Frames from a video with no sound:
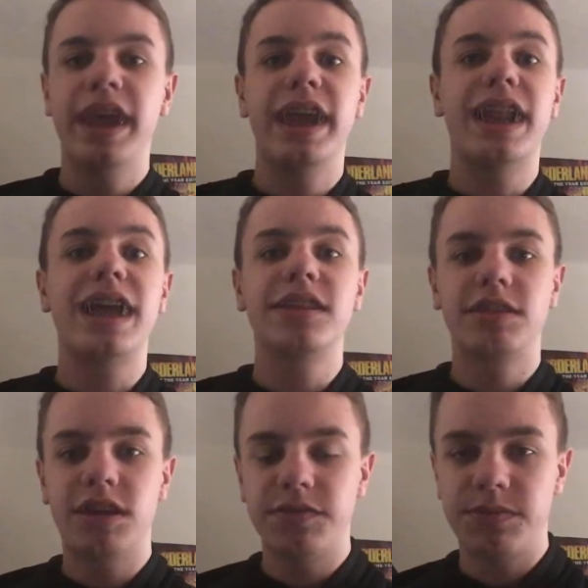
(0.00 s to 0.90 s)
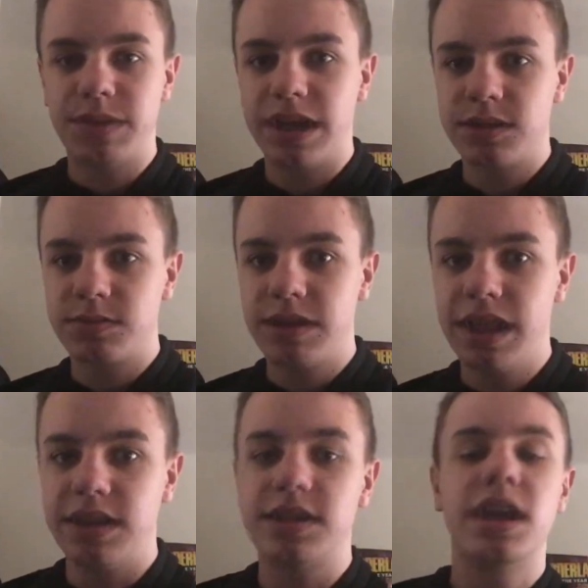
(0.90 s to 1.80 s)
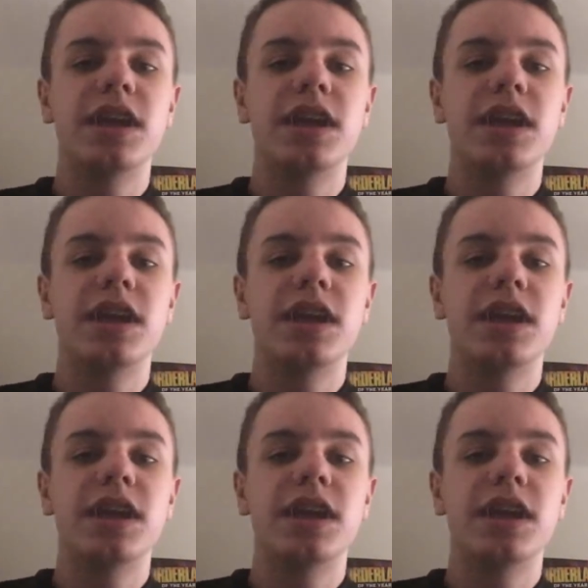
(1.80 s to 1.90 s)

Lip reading: and I loved Miles Morales.